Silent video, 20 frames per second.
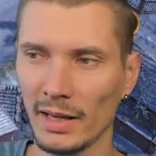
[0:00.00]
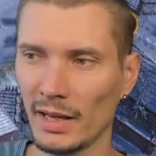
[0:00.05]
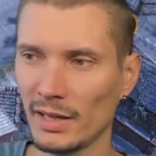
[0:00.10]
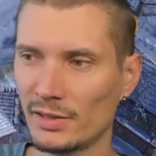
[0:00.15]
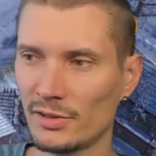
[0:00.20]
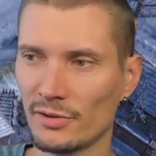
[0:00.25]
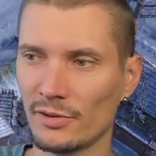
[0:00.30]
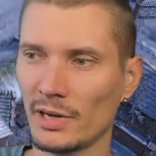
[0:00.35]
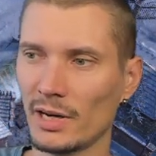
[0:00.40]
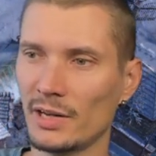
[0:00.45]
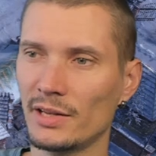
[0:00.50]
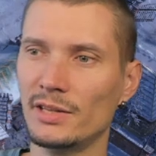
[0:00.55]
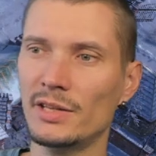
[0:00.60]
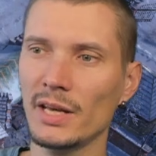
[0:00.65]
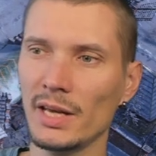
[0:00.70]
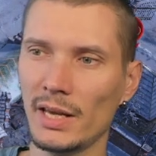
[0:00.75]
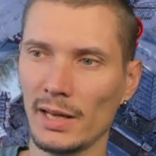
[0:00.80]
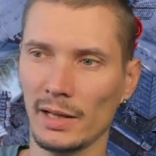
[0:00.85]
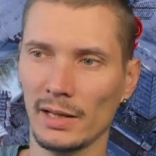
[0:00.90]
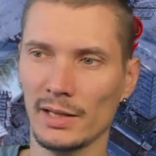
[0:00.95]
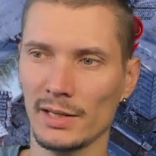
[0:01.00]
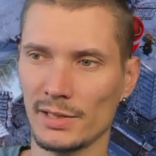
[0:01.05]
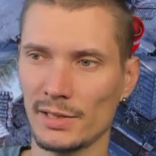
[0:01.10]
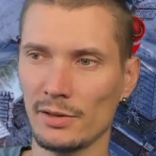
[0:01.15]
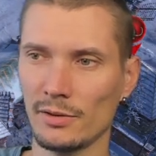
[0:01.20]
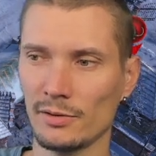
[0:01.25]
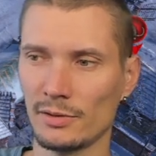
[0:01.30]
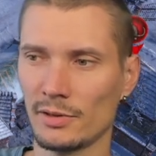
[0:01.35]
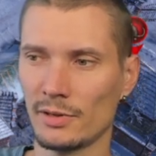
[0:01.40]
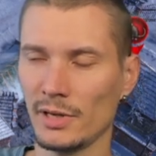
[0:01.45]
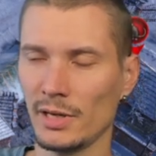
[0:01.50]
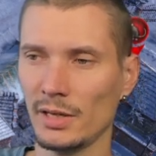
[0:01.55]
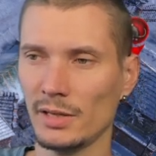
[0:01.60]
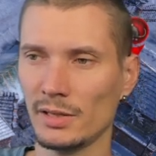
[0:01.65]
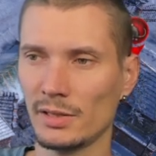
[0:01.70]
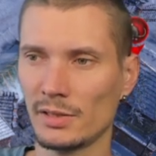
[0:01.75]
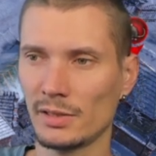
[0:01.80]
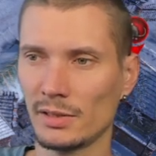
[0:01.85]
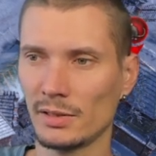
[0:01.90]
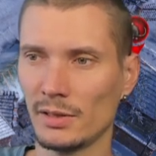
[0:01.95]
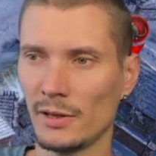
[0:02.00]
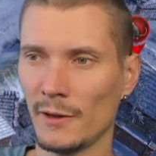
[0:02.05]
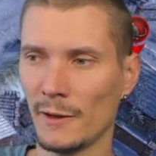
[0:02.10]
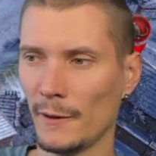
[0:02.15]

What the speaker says: That's ridiculous, those greens.